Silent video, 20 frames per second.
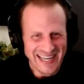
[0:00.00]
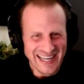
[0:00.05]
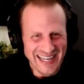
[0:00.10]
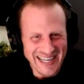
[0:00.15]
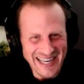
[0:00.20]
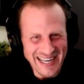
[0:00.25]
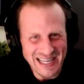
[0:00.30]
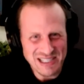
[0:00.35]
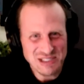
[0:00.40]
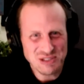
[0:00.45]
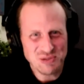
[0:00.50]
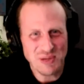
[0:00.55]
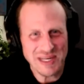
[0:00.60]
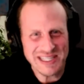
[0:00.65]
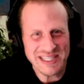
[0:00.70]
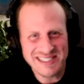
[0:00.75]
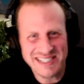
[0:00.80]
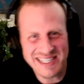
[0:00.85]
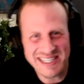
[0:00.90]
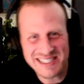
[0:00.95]
Yeah,
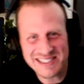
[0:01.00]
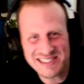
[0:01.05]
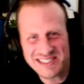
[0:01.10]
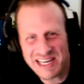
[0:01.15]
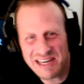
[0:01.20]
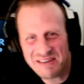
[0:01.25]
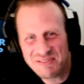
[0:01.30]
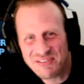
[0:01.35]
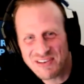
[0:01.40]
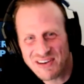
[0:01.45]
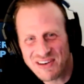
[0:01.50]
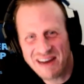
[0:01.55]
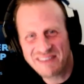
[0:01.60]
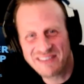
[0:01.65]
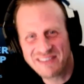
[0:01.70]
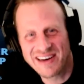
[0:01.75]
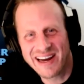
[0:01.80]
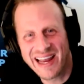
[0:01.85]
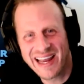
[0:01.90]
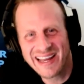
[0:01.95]
sweet 16
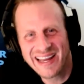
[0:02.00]
forever, eh?